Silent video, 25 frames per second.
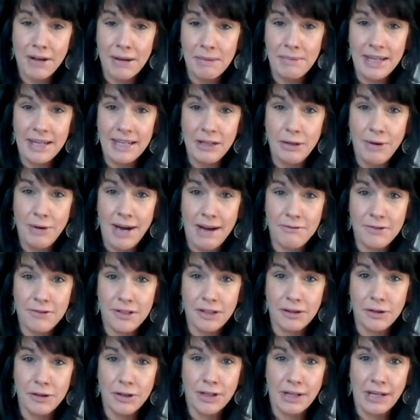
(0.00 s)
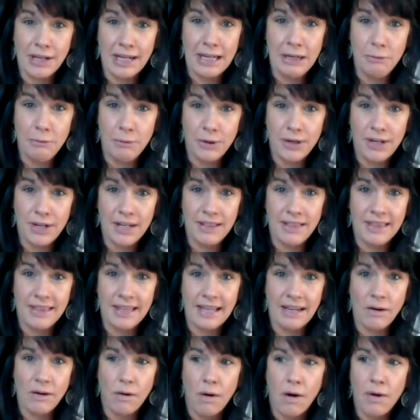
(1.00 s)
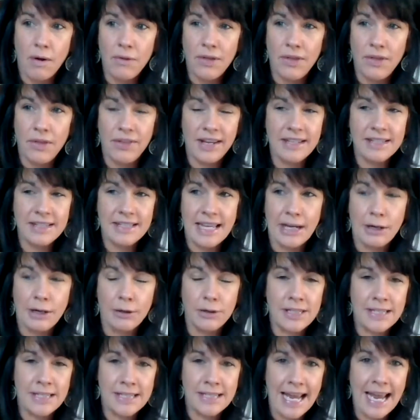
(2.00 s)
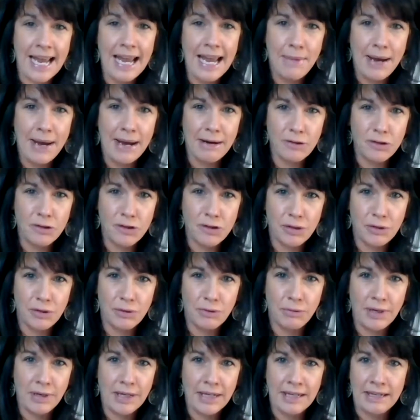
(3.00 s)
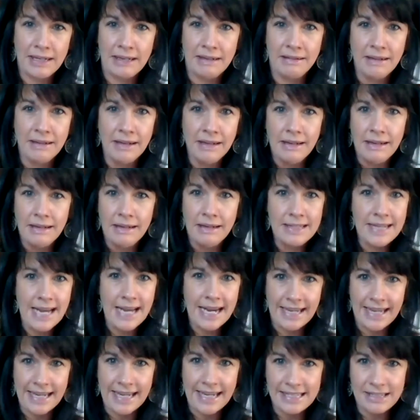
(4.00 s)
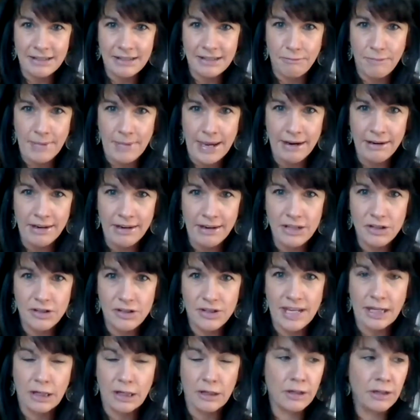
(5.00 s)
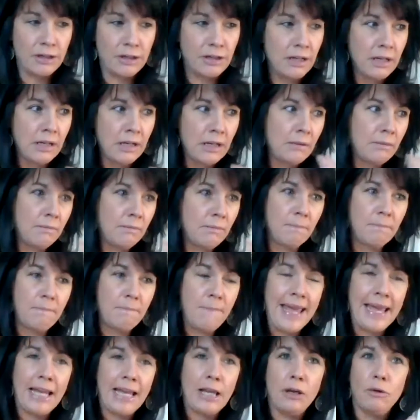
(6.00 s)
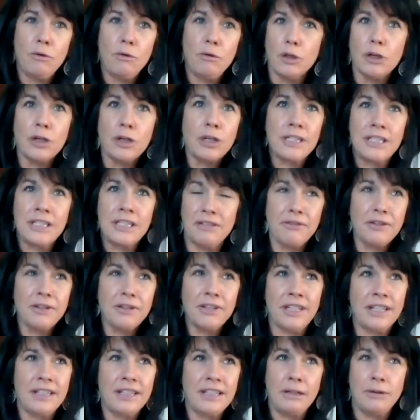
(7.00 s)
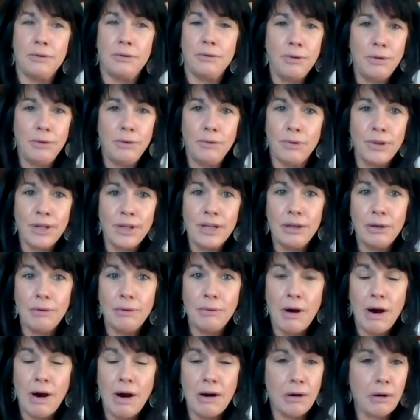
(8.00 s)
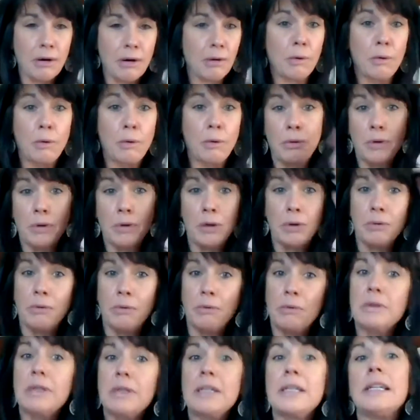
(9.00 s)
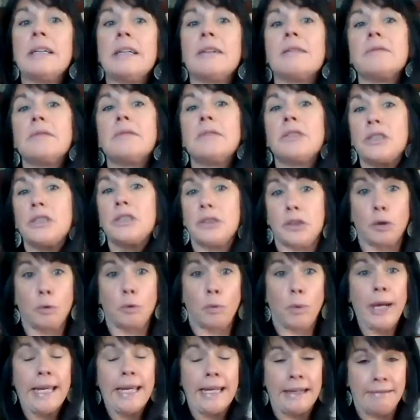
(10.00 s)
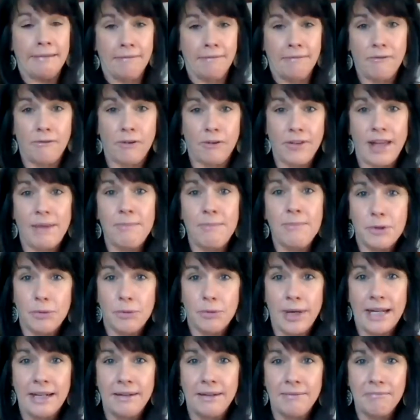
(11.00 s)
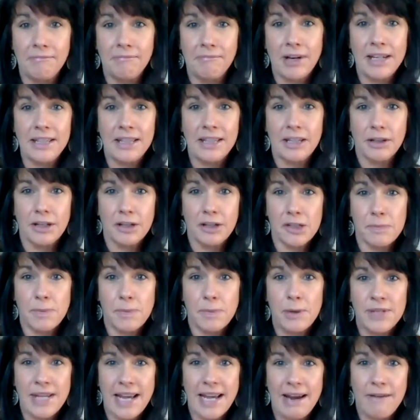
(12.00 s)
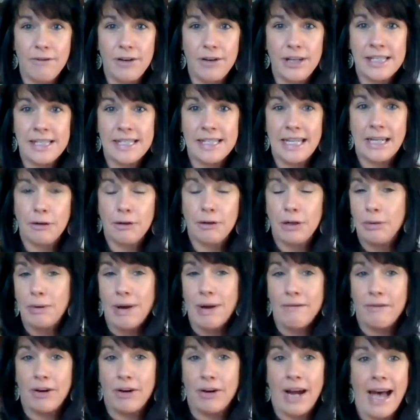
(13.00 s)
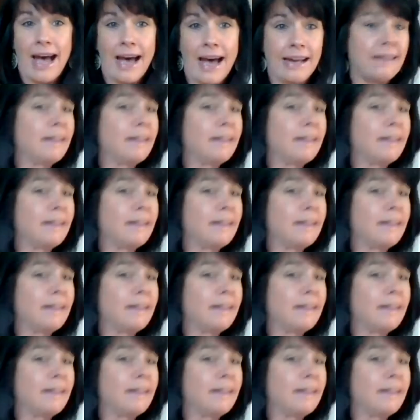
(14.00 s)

I mean, you have to look inward and think all the things they could say about you in decades of marriage that could make you look differently than who you think you are, or who you know, to win, for them to win, right? They'll expose every secret you ever had.